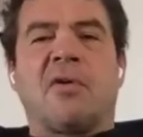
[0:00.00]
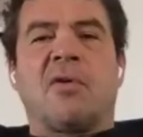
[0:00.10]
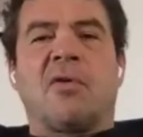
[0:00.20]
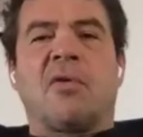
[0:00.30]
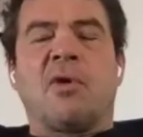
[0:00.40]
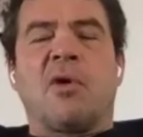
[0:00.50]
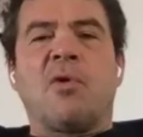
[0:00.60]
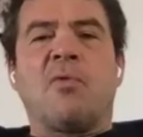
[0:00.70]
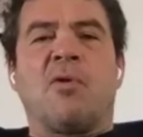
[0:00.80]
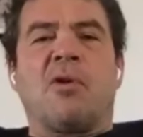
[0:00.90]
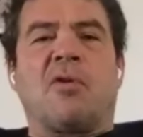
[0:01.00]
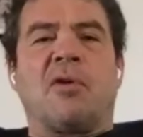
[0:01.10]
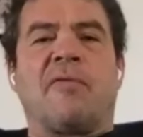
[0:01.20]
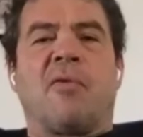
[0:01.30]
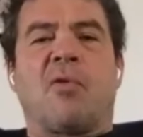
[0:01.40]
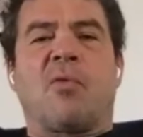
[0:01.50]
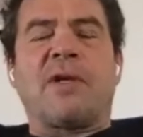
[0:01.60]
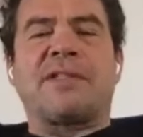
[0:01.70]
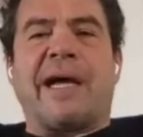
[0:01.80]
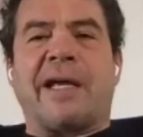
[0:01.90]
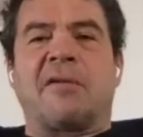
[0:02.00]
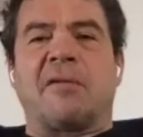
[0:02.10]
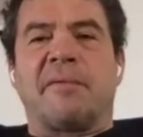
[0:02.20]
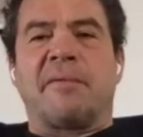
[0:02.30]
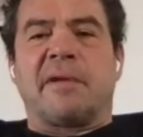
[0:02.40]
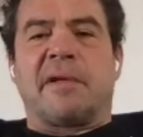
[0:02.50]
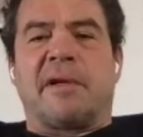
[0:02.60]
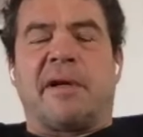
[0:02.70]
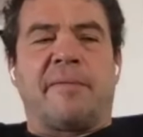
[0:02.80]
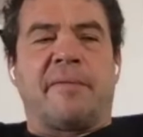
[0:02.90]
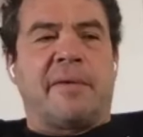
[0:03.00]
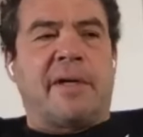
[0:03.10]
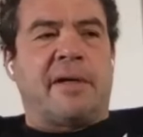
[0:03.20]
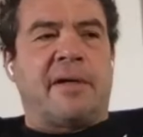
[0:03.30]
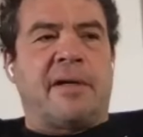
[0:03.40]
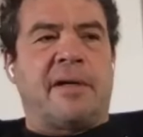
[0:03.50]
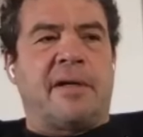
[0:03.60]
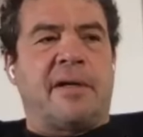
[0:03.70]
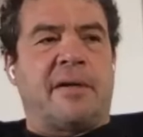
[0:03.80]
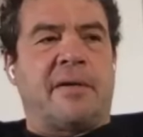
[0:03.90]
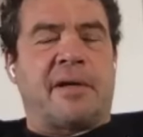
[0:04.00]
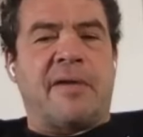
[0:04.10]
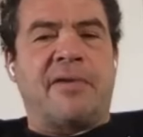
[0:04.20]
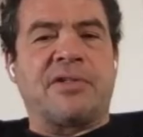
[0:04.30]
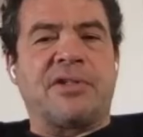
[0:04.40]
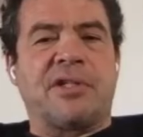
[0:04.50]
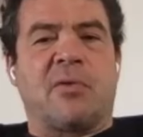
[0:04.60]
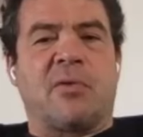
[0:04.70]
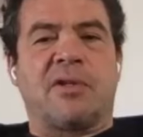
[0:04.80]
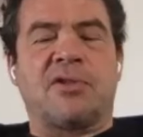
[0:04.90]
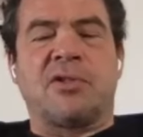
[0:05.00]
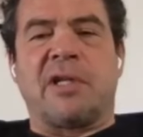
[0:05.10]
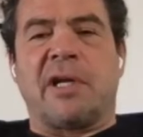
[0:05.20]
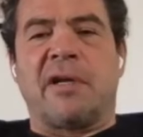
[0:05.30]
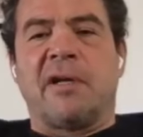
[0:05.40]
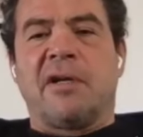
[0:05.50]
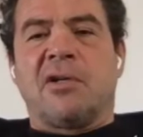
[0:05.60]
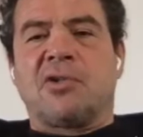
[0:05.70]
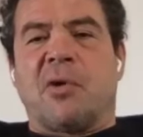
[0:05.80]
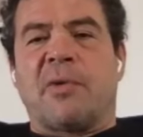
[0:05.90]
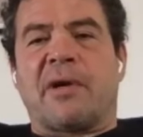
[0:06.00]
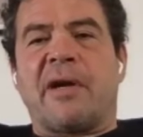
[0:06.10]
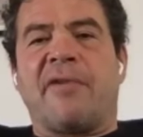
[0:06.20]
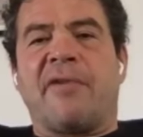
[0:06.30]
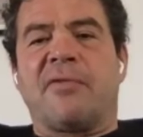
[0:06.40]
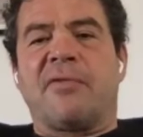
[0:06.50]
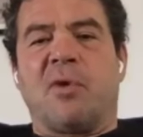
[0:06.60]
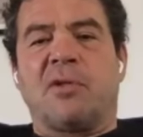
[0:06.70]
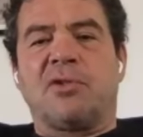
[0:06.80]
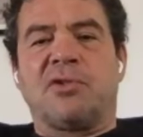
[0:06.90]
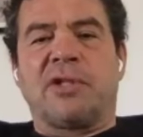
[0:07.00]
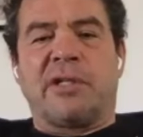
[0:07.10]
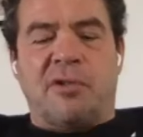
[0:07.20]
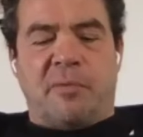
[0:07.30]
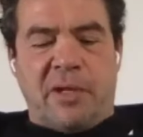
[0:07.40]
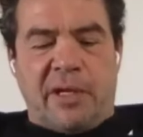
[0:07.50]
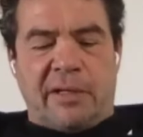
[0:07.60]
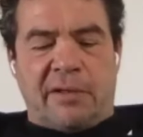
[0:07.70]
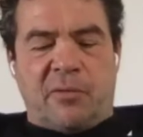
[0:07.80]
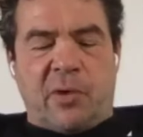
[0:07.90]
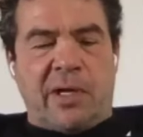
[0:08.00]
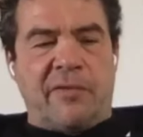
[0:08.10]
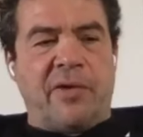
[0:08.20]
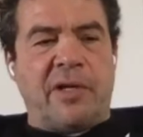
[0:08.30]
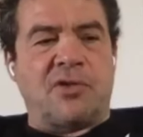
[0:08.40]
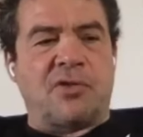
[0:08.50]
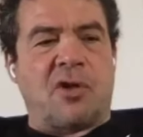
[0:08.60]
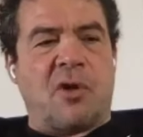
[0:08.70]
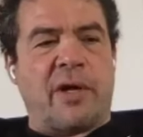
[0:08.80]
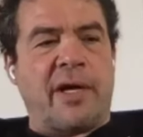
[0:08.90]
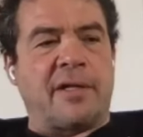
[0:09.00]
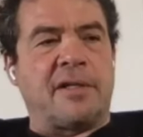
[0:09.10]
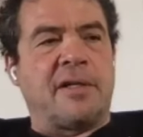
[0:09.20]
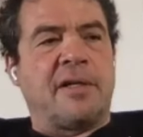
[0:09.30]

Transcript: We, we work on a four week cycle, um, and and uh, Rafa is here with us today. So Rafa, if you want to say something at, when I finish, just go ahead